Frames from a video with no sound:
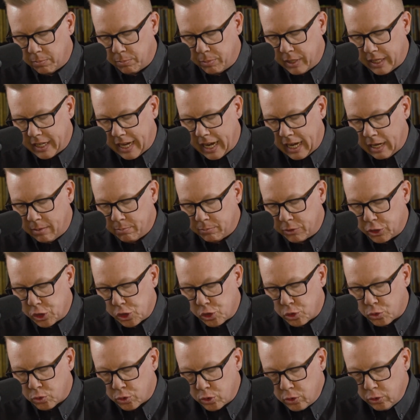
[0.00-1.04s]
became
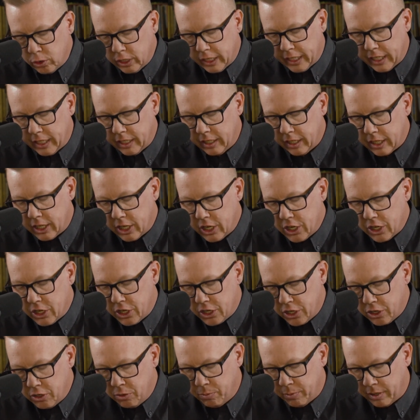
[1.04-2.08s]
truly
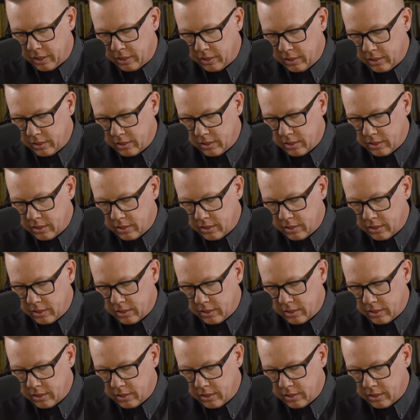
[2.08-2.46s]
human